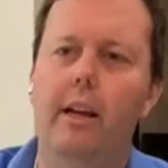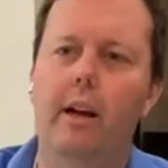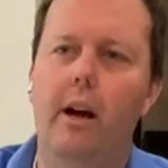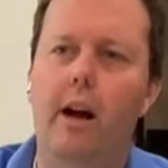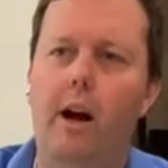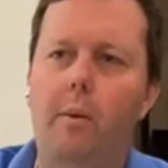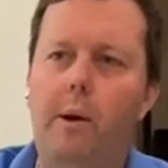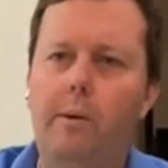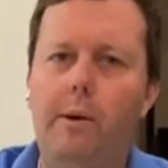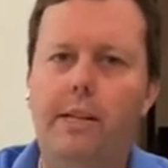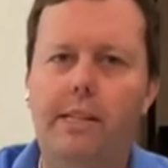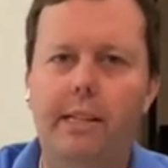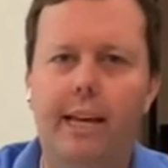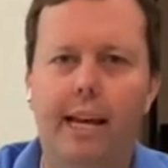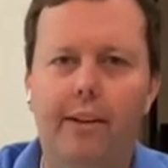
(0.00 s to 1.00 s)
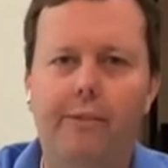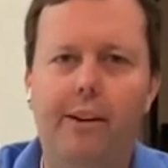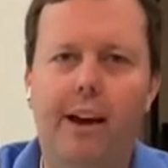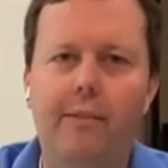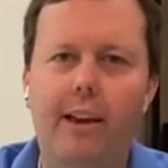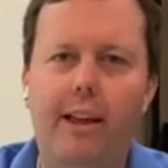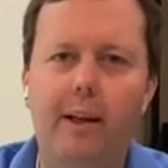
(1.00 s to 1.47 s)
uh, we recently had a
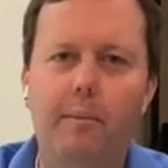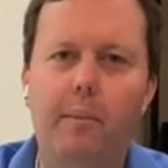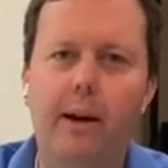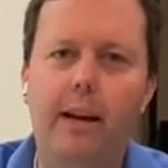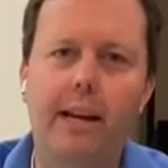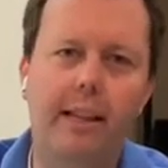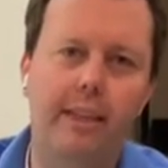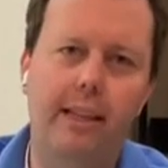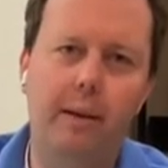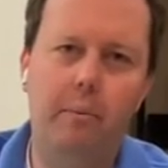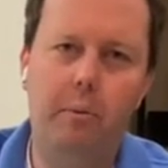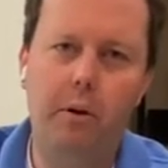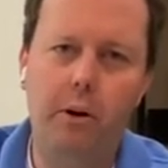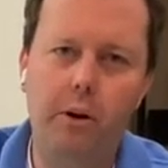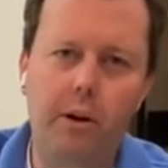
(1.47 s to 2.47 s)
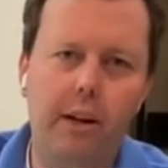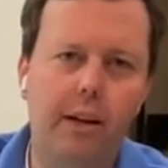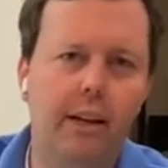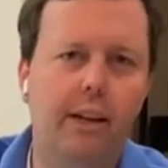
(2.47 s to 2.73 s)
five gallon bucket that broke